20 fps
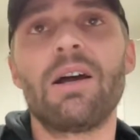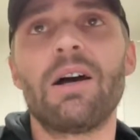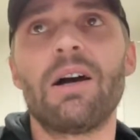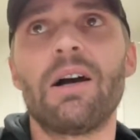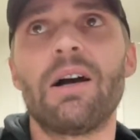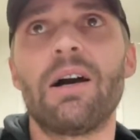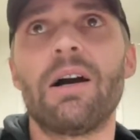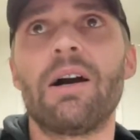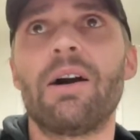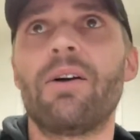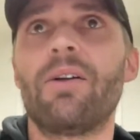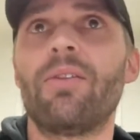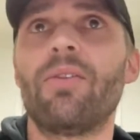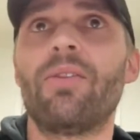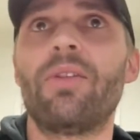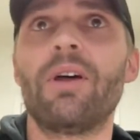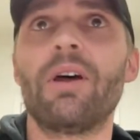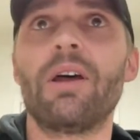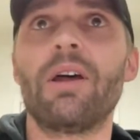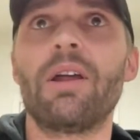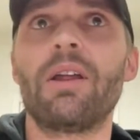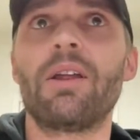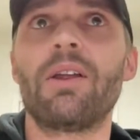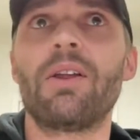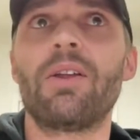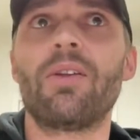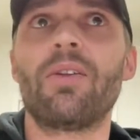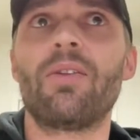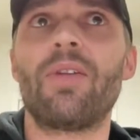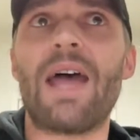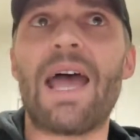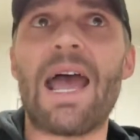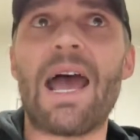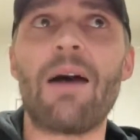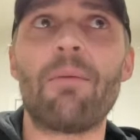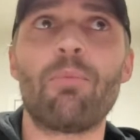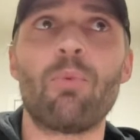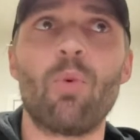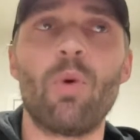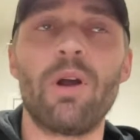The
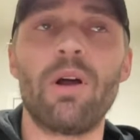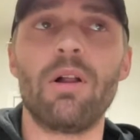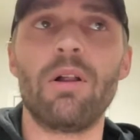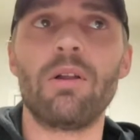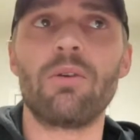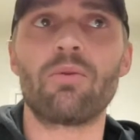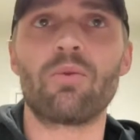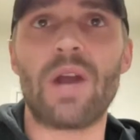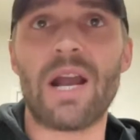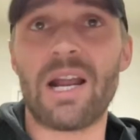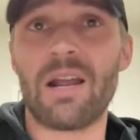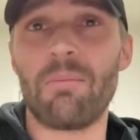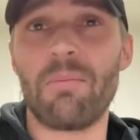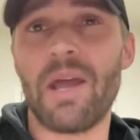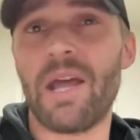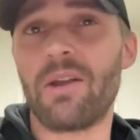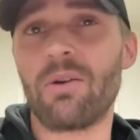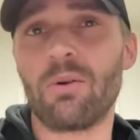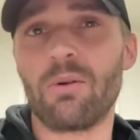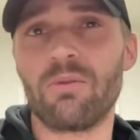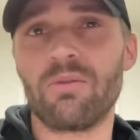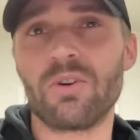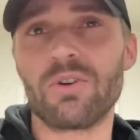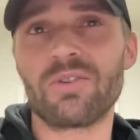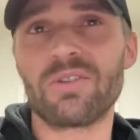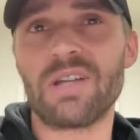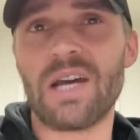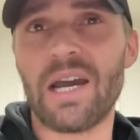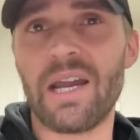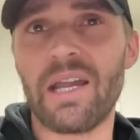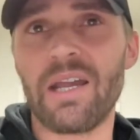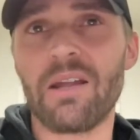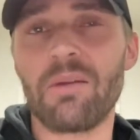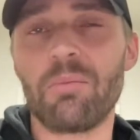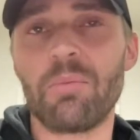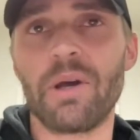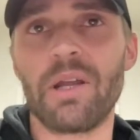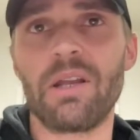app will recommend a reverse diet,